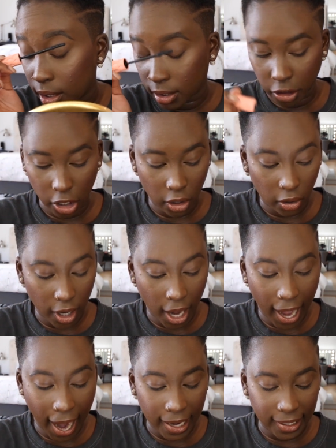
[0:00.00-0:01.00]
you know, a
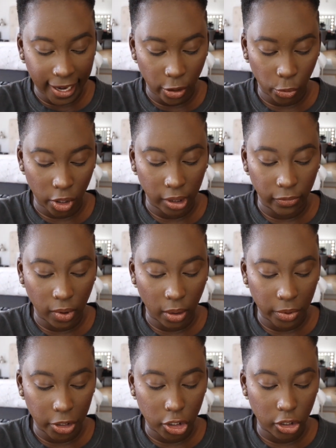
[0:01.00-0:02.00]
highlight reel of
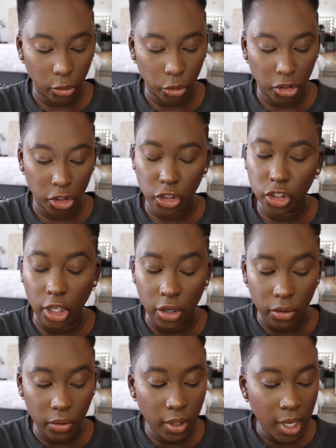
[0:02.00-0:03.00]
what we choose to
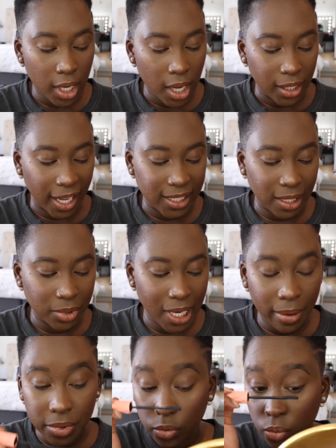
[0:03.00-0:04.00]
show. Like,
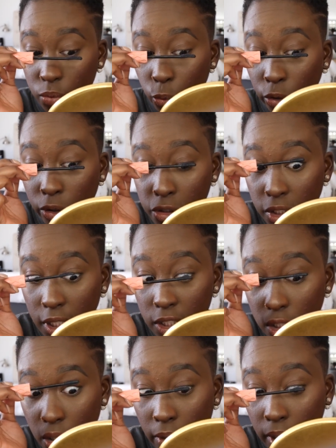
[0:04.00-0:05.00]
sometimes real
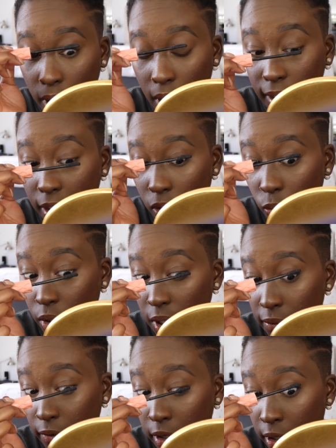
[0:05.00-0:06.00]
shit's going on that you
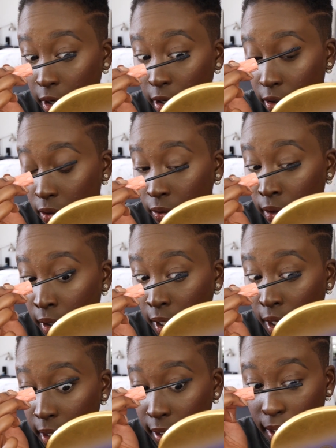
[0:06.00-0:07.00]
wouldn't even know.
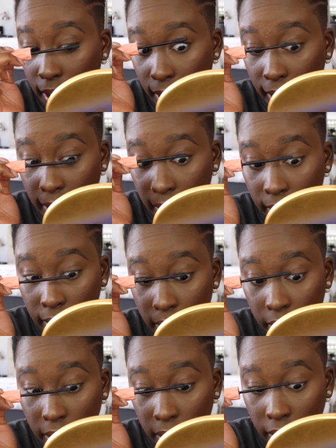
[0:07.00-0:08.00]
And,
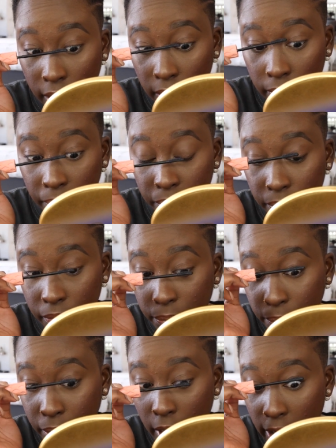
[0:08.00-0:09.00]
you know,
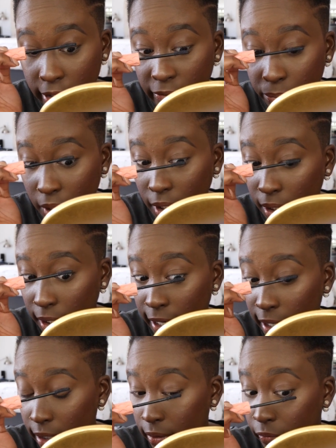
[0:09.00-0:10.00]
part of me
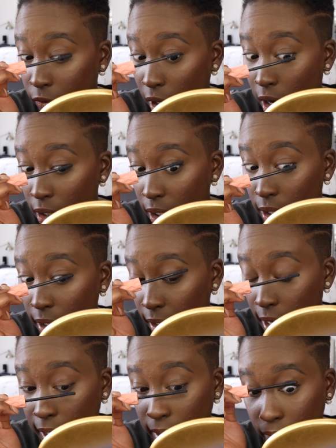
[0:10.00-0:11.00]
like vlogging
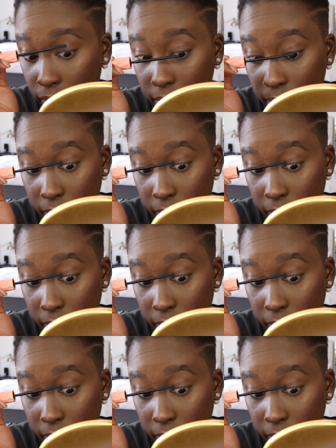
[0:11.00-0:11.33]
and kind of